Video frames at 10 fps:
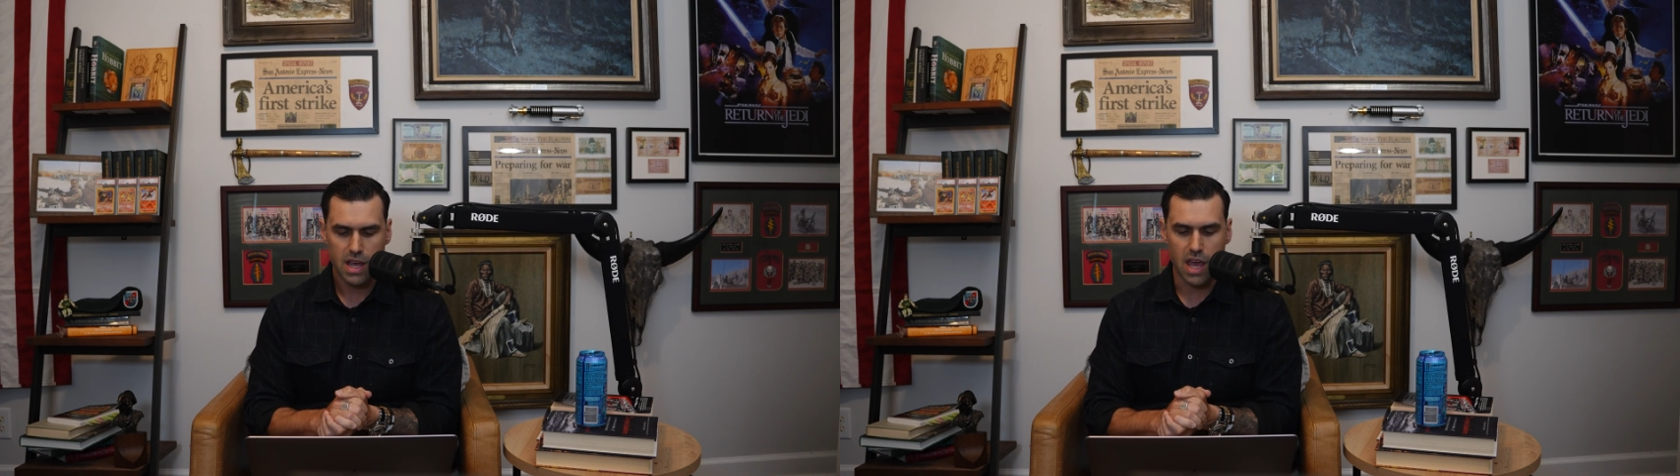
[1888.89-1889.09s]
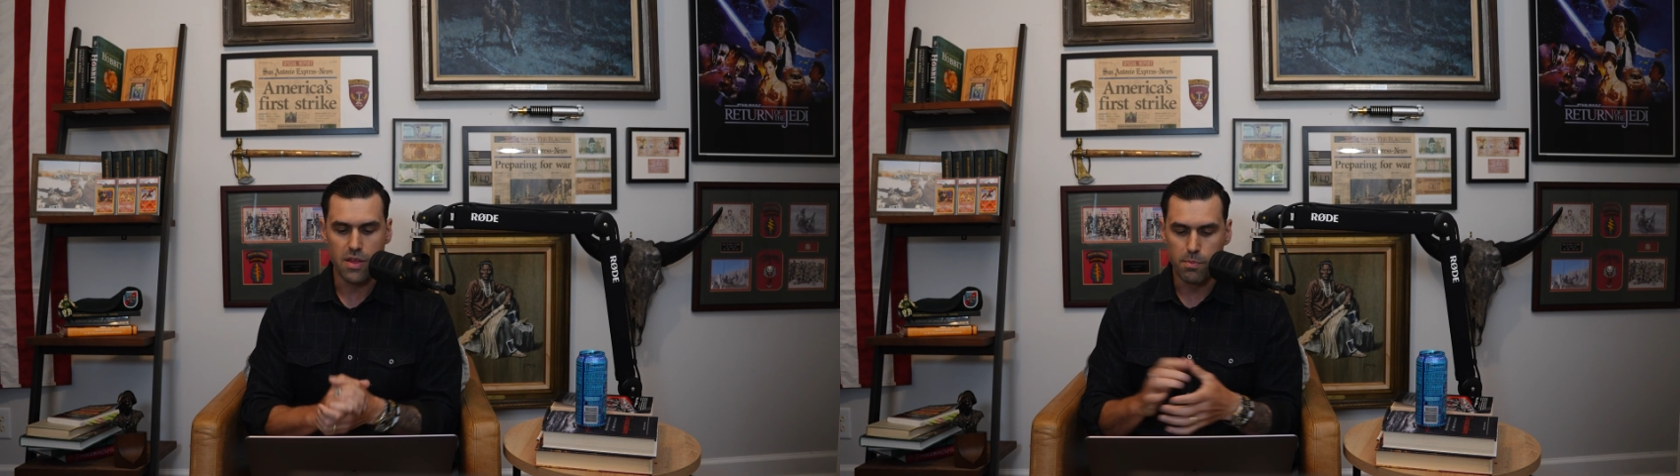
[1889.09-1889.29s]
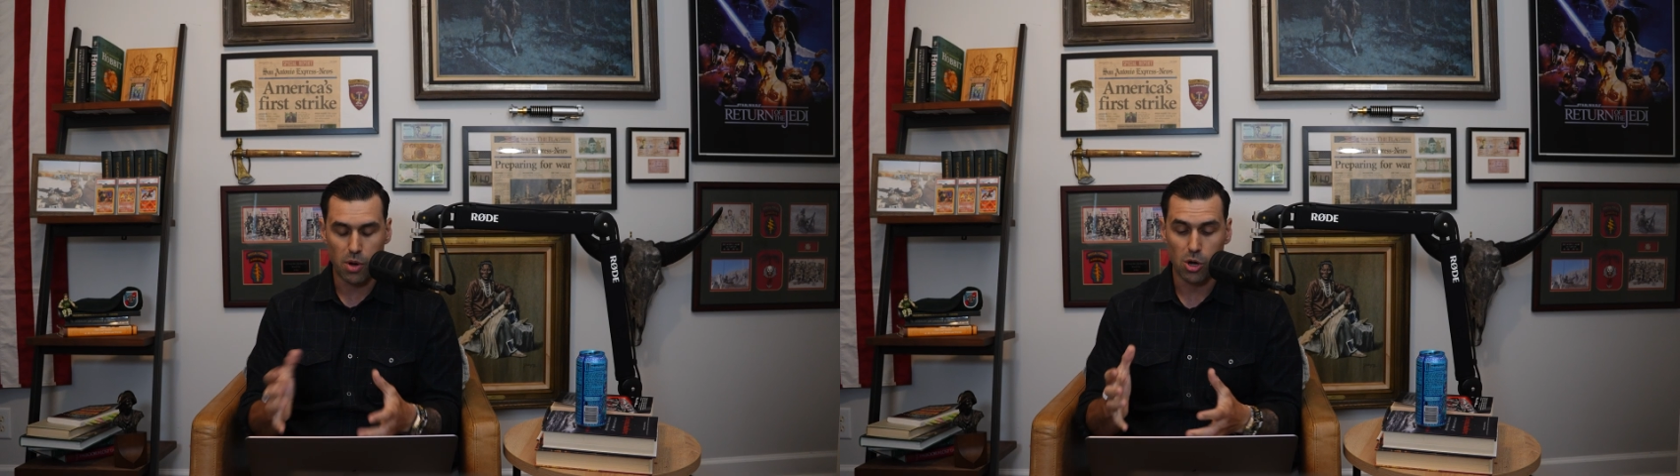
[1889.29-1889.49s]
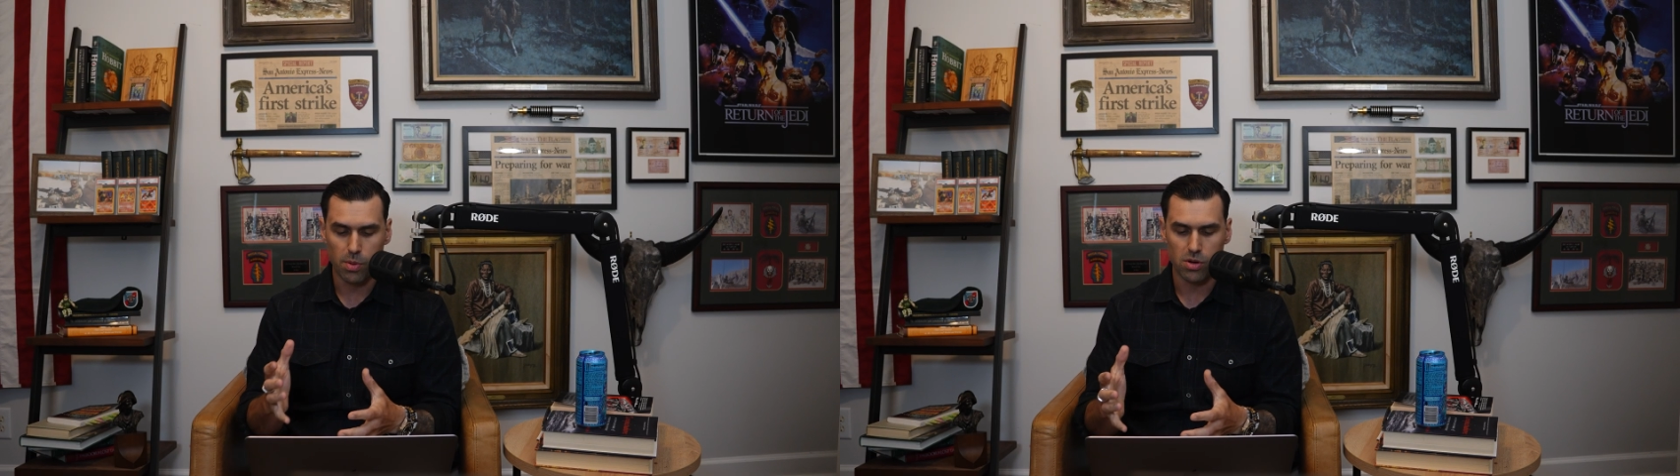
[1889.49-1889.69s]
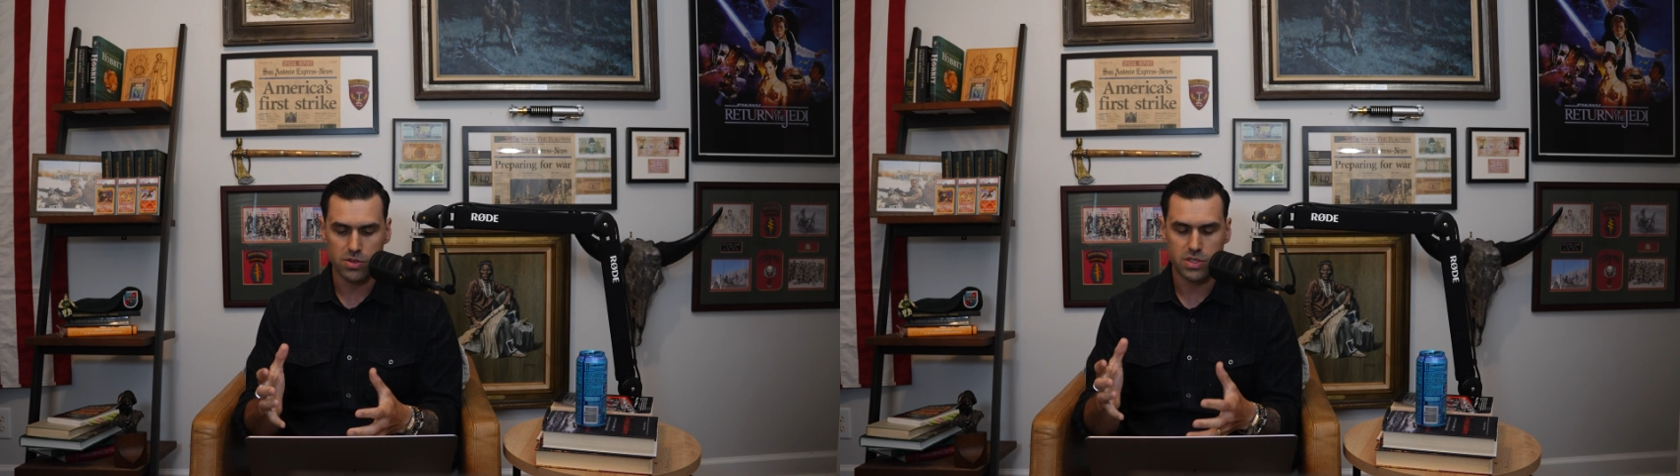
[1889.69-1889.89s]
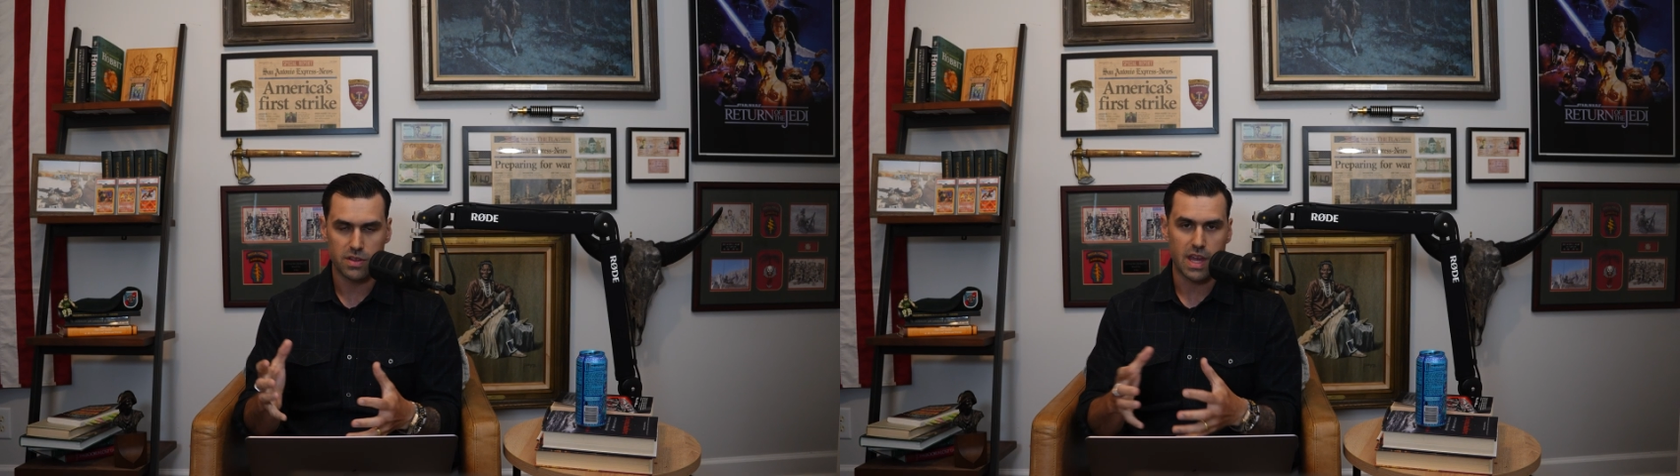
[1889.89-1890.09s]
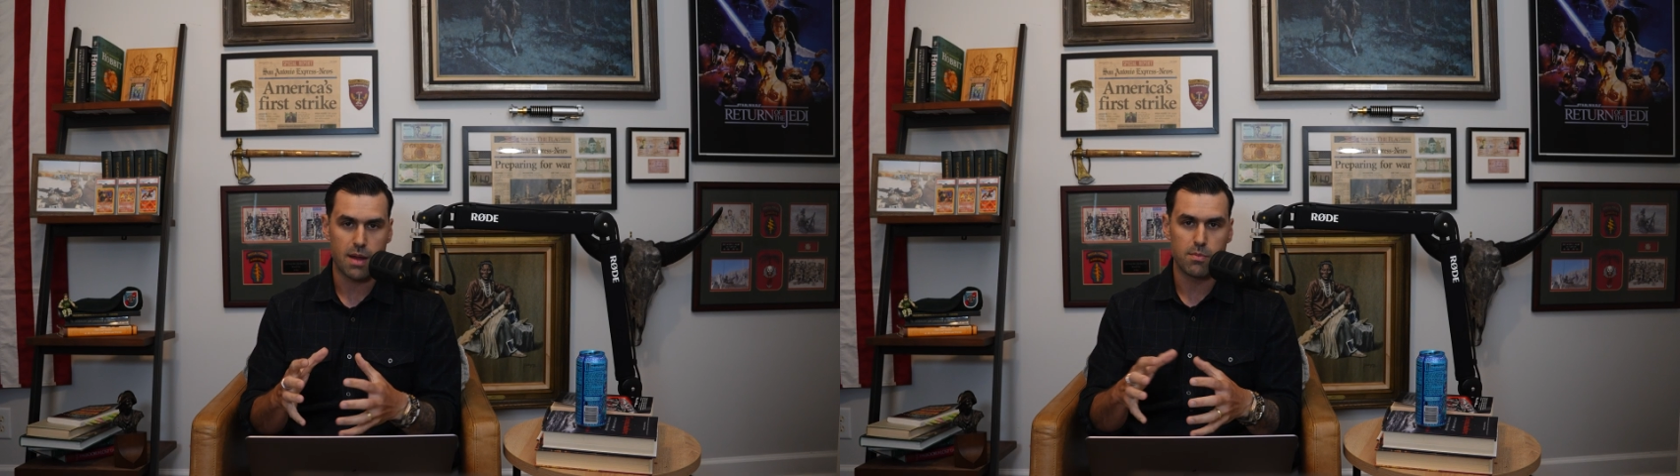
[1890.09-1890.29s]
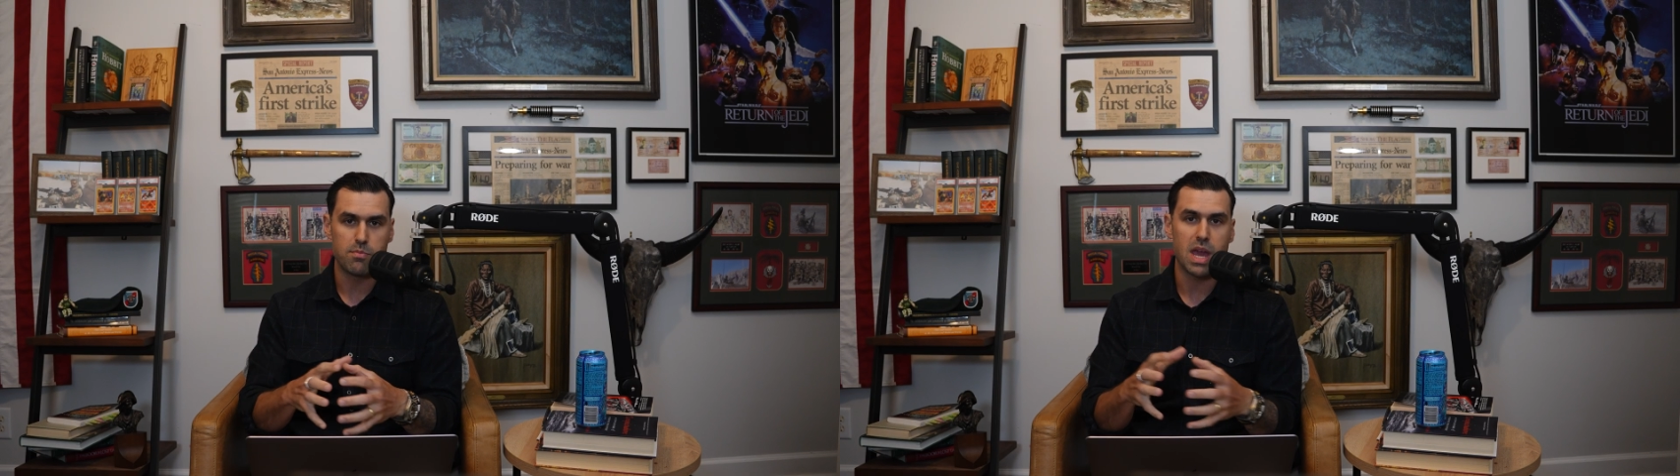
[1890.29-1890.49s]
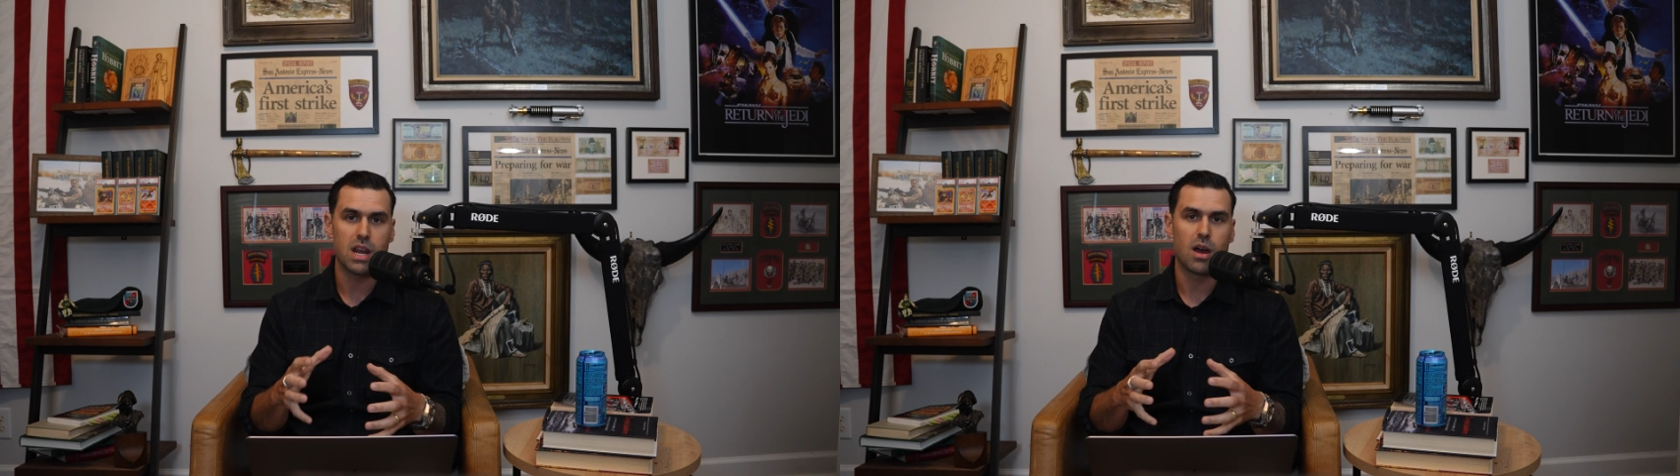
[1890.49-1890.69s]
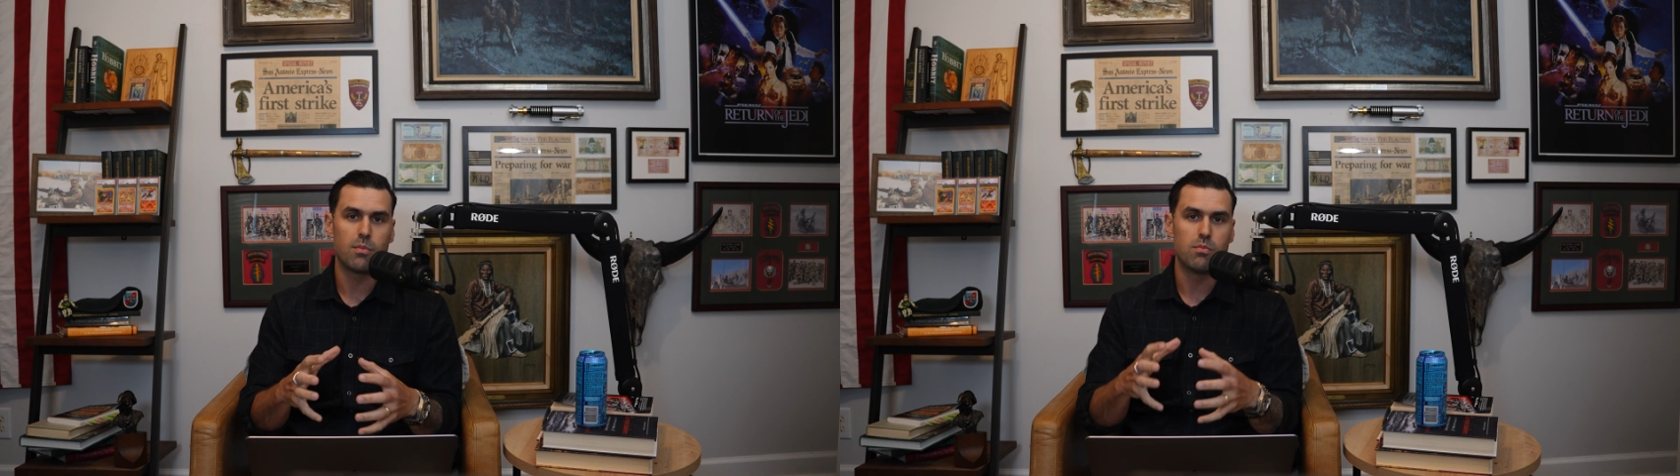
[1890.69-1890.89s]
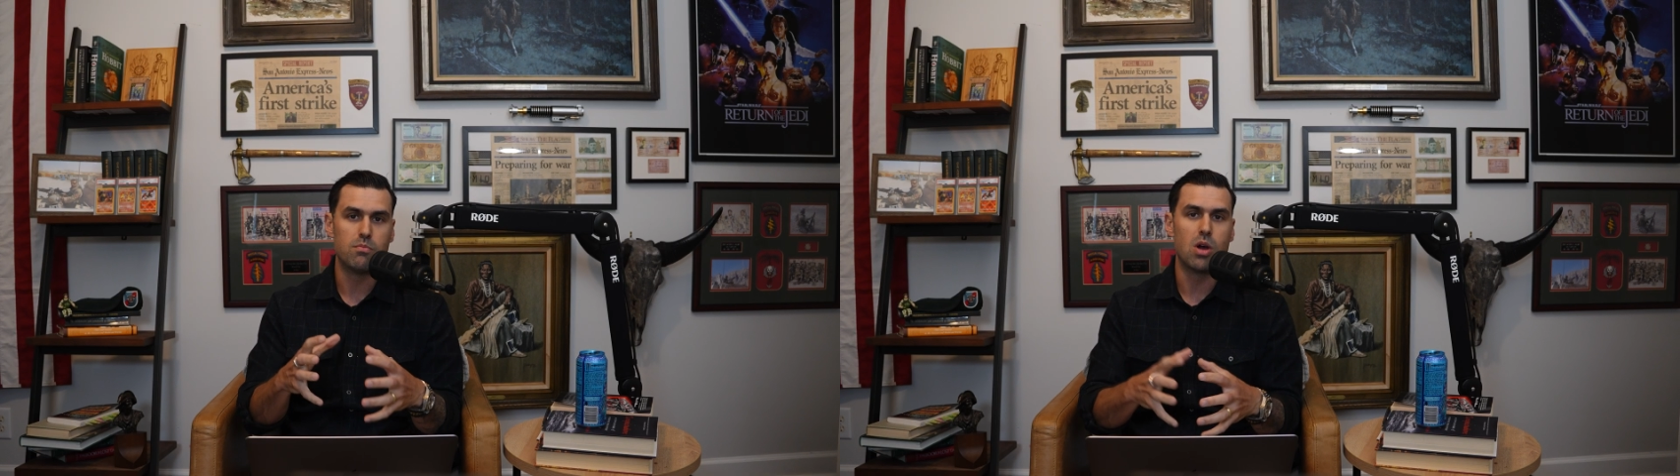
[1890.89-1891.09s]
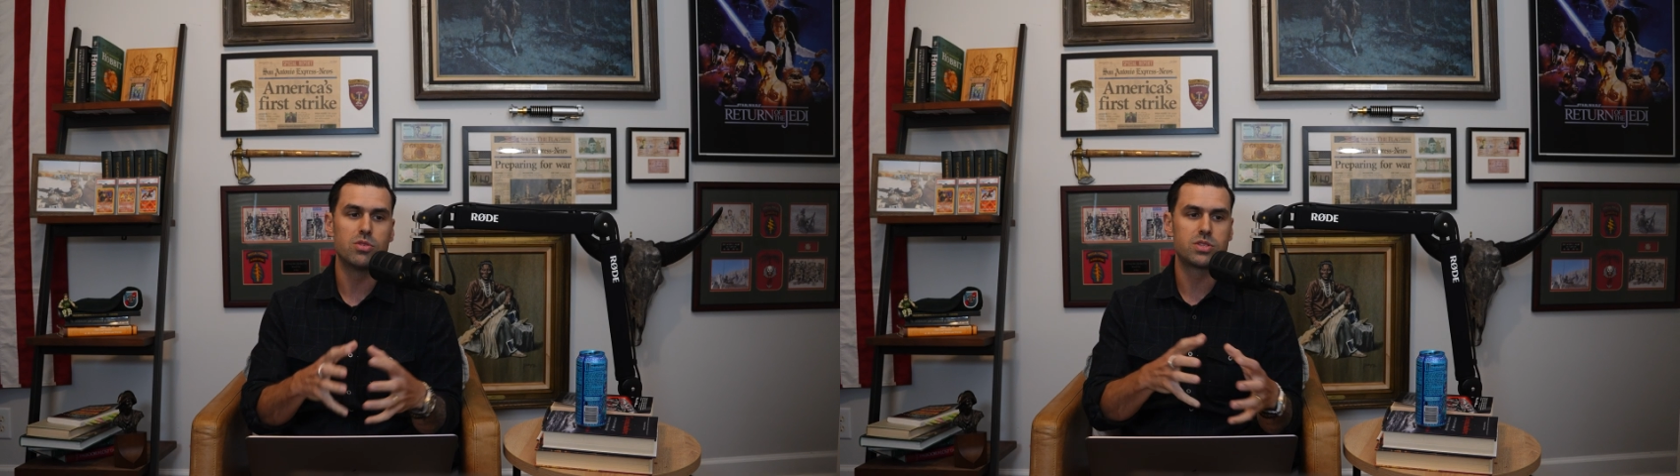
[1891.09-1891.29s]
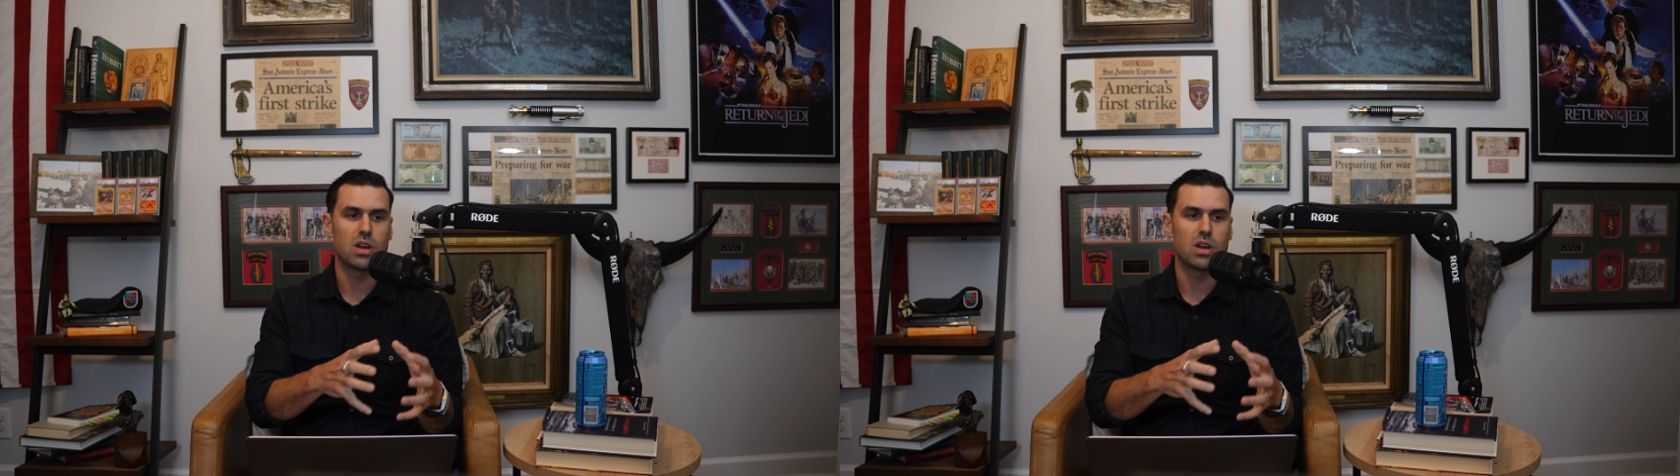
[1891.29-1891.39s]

And the Berbers that made up most